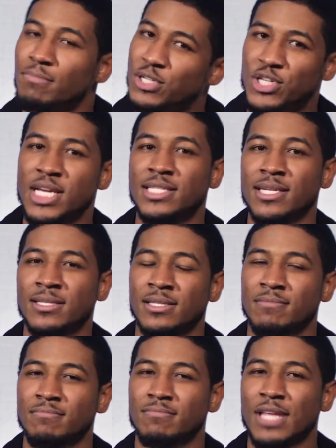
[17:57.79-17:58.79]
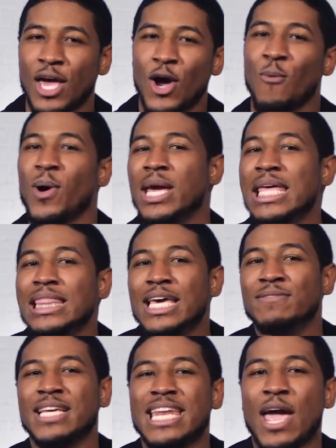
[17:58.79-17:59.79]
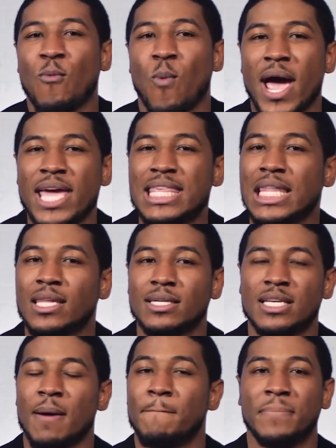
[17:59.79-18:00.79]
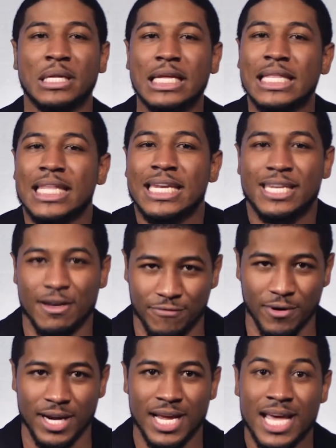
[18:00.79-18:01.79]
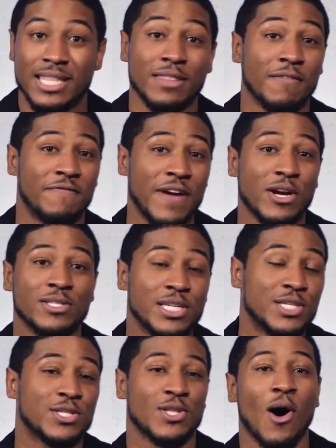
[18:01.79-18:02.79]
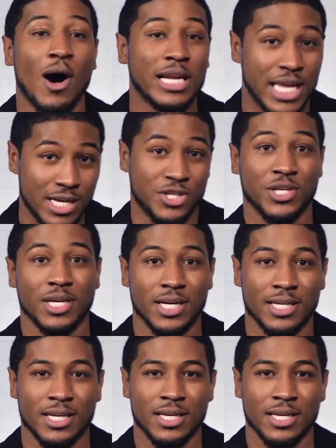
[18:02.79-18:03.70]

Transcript: But Jesus, well, he lived in a way that looked completely different than the Pharisees thought he should.